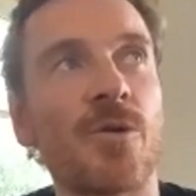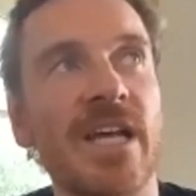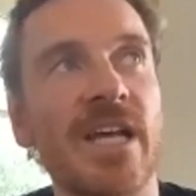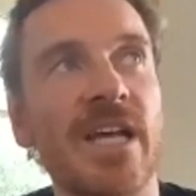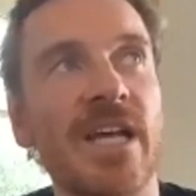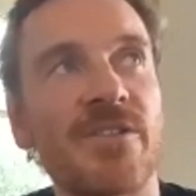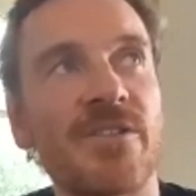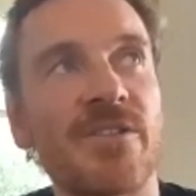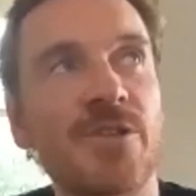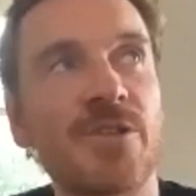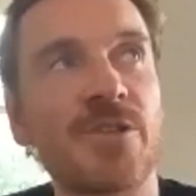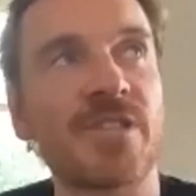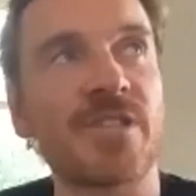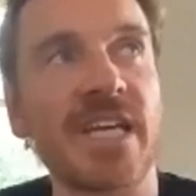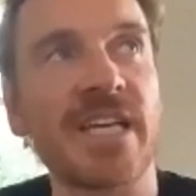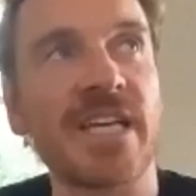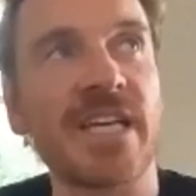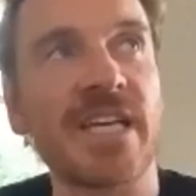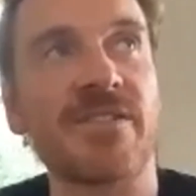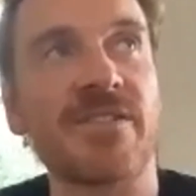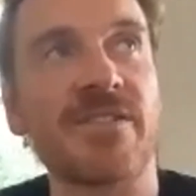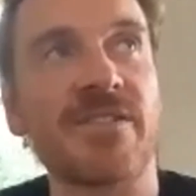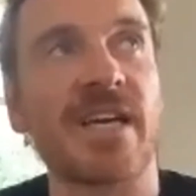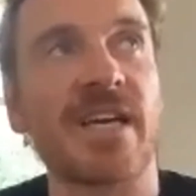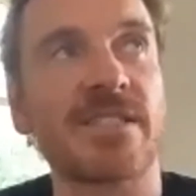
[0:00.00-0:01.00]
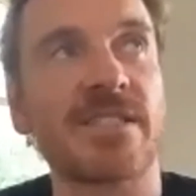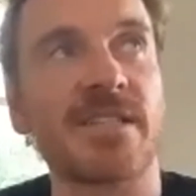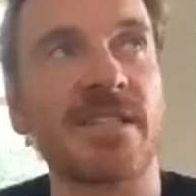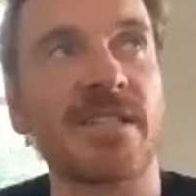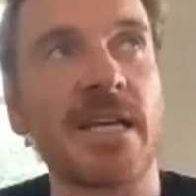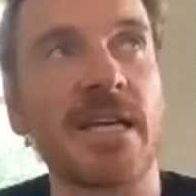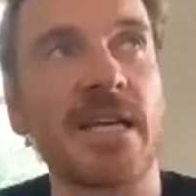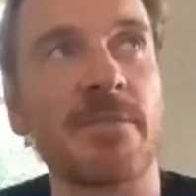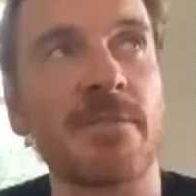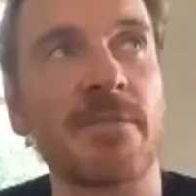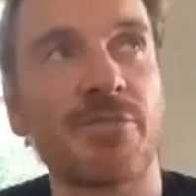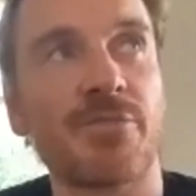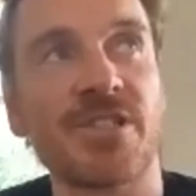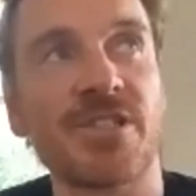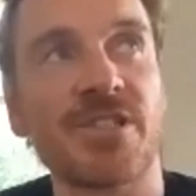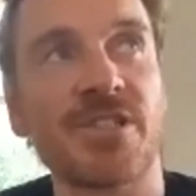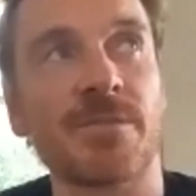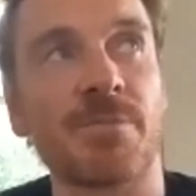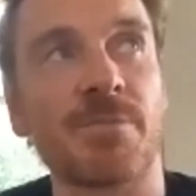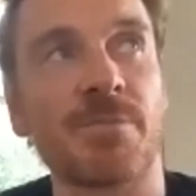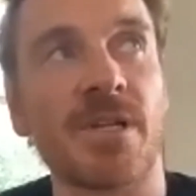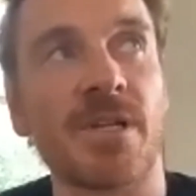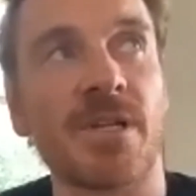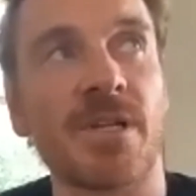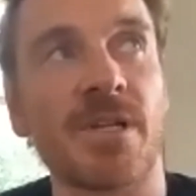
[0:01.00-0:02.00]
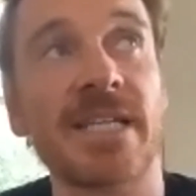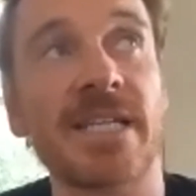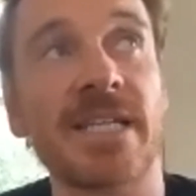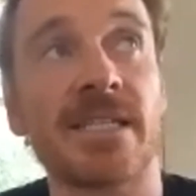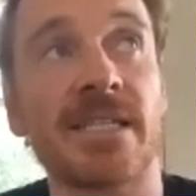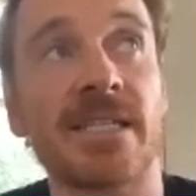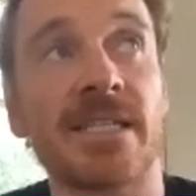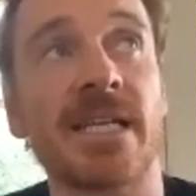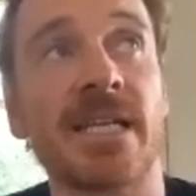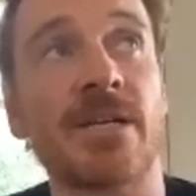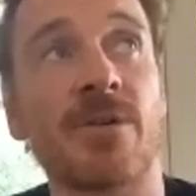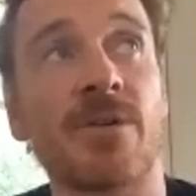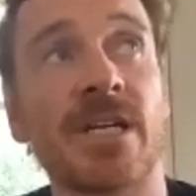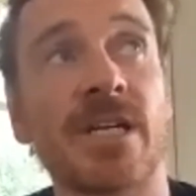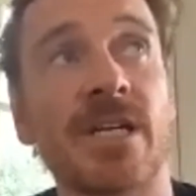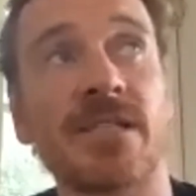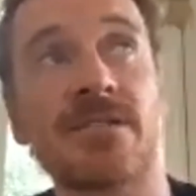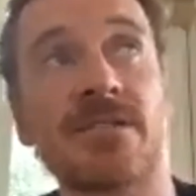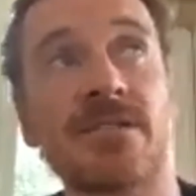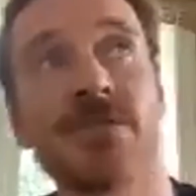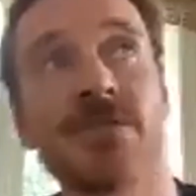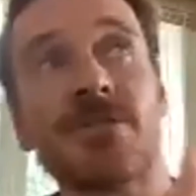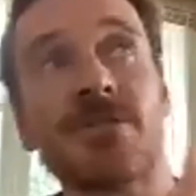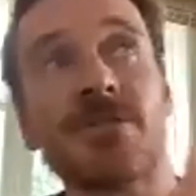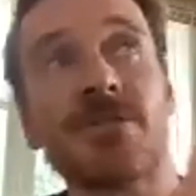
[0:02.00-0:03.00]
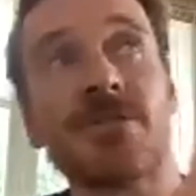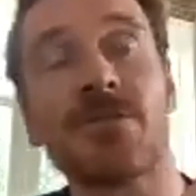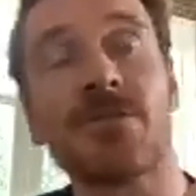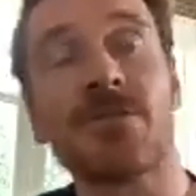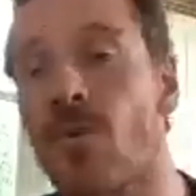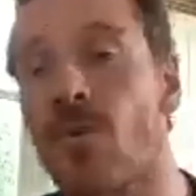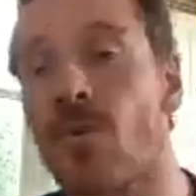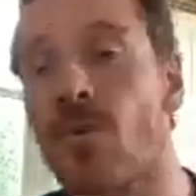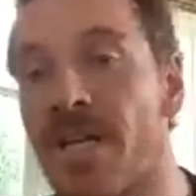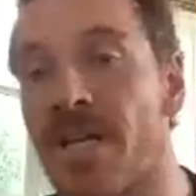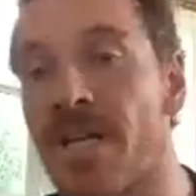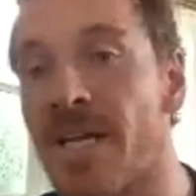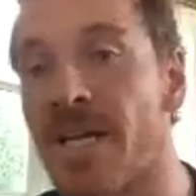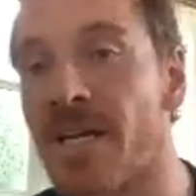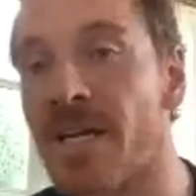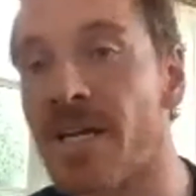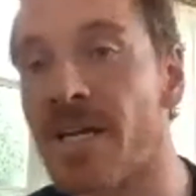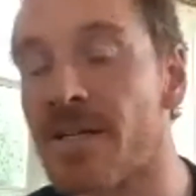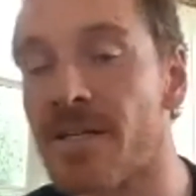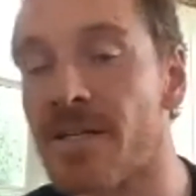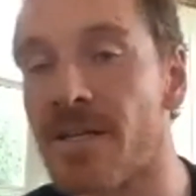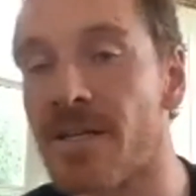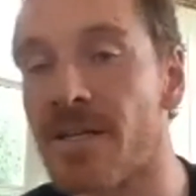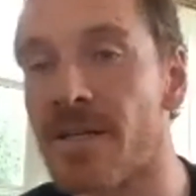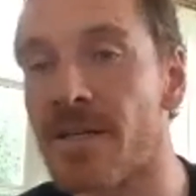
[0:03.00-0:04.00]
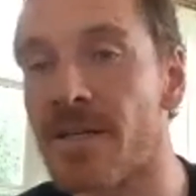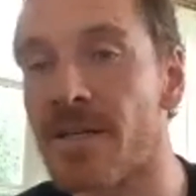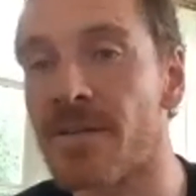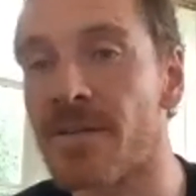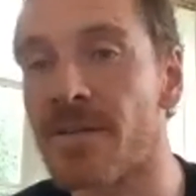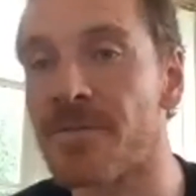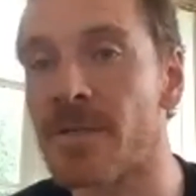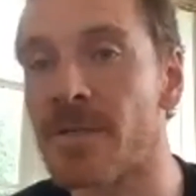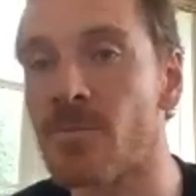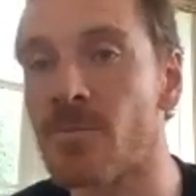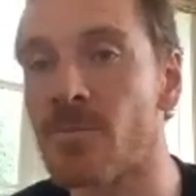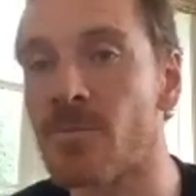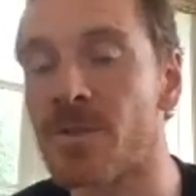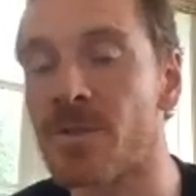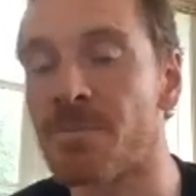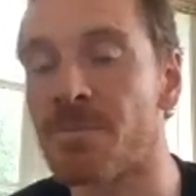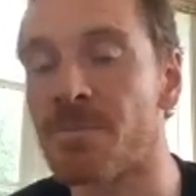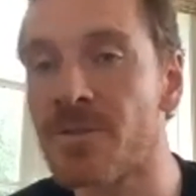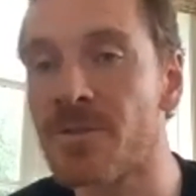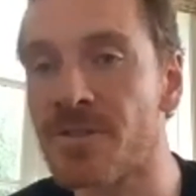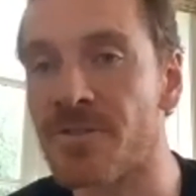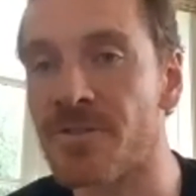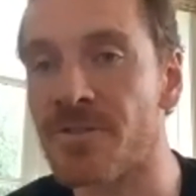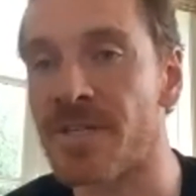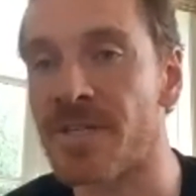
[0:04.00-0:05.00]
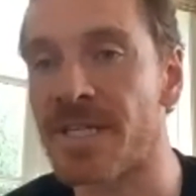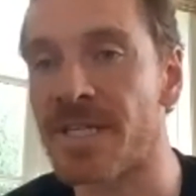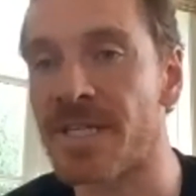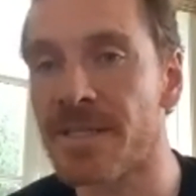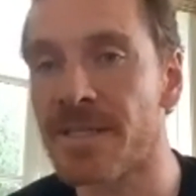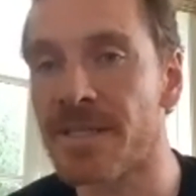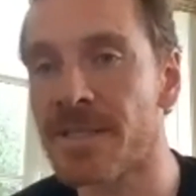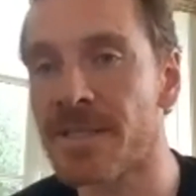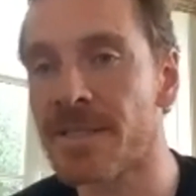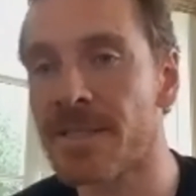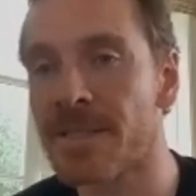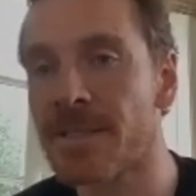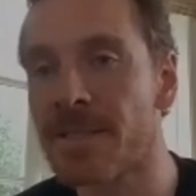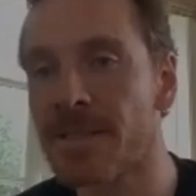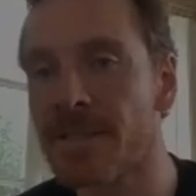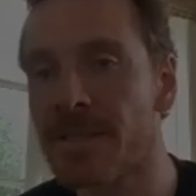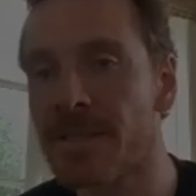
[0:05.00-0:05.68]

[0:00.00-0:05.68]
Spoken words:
or, you know, and you take that same principle, I did anyway, to working on a film with blue screen.